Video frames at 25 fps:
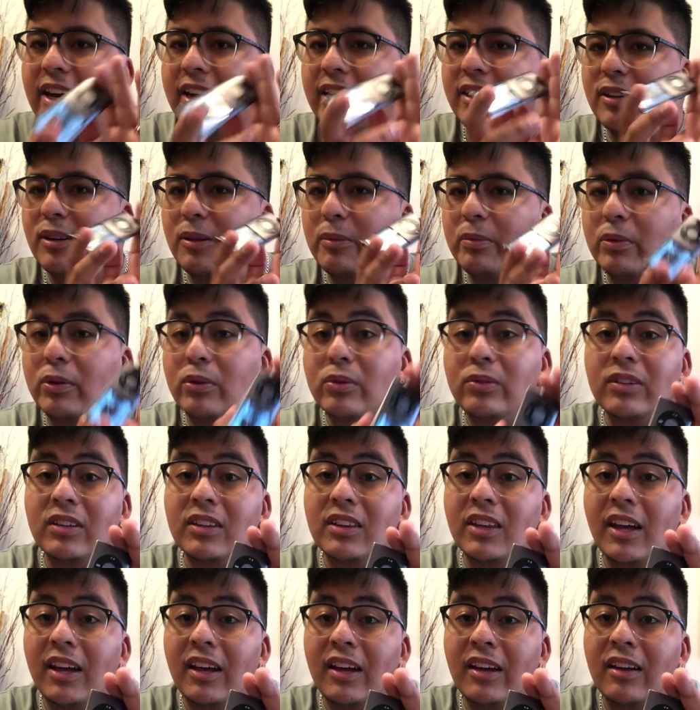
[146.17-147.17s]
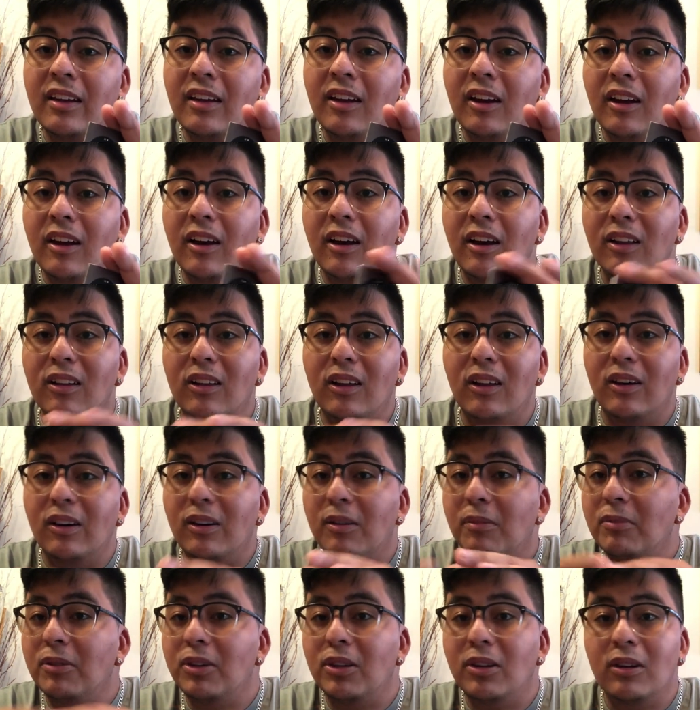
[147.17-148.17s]
I ended up losing that
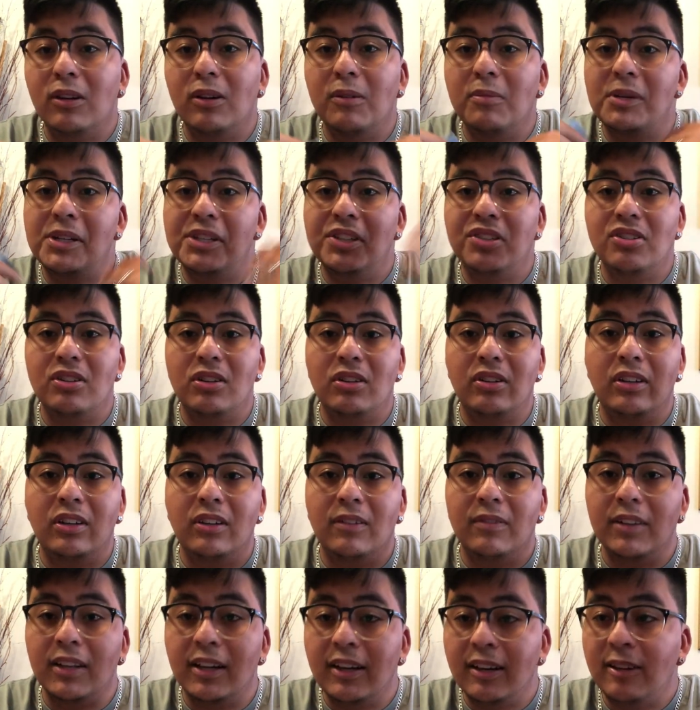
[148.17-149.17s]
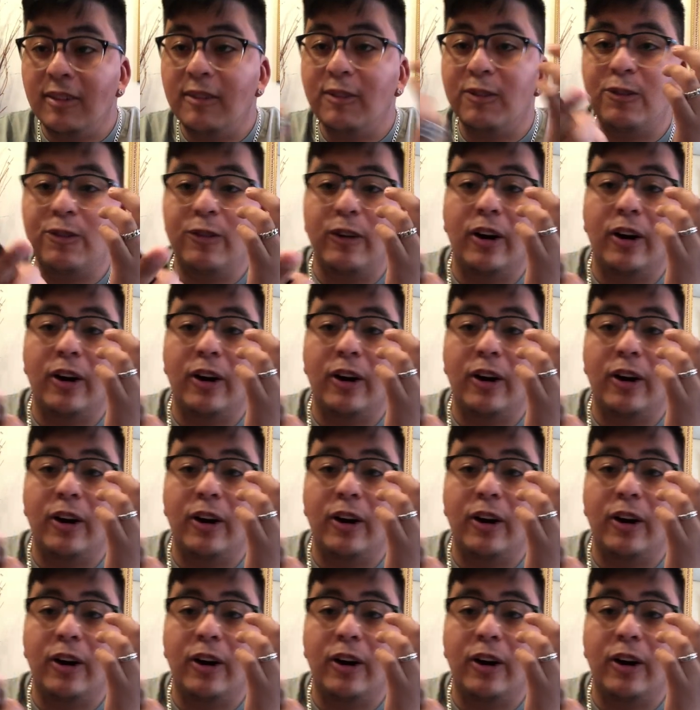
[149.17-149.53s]
along, you know, my journey of life.